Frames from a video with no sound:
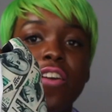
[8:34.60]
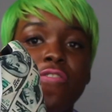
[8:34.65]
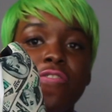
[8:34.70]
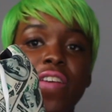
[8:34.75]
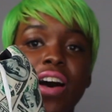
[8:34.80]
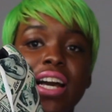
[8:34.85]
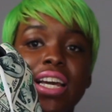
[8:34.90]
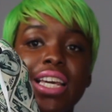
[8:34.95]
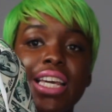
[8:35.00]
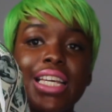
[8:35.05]

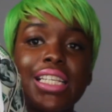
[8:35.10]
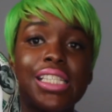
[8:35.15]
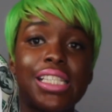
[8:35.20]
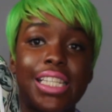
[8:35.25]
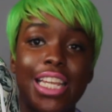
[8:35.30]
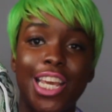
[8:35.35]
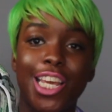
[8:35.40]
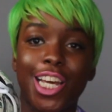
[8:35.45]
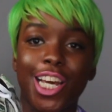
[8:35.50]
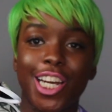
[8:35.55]
funky
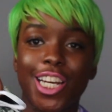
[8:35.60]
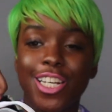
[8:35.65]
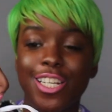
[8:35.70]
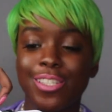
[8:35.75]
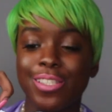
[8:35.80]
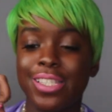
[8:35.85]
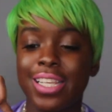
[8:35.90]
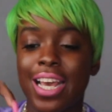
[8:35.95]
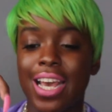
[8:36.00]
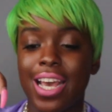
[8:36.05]

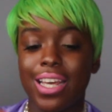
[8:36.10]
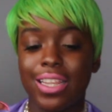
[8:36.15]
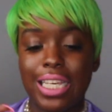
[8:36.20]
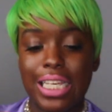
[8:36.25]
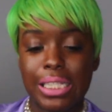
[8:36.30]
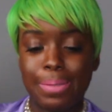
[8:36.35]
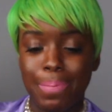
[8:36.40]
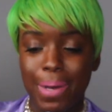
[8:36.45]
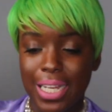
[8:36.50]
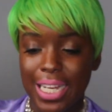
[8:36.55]
sneakers,
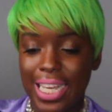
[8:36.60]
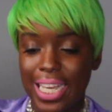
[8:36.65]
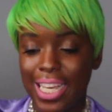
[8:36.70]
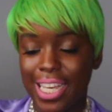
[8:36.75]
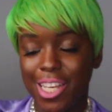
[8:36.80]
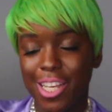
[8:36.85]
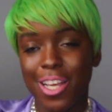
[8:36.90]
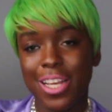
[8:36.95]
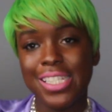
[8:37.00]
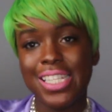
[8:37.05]
these money
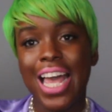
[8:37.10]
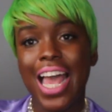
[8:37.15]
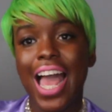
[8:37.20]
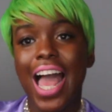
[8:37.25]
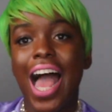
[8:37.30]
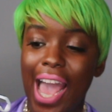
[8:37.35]
heels.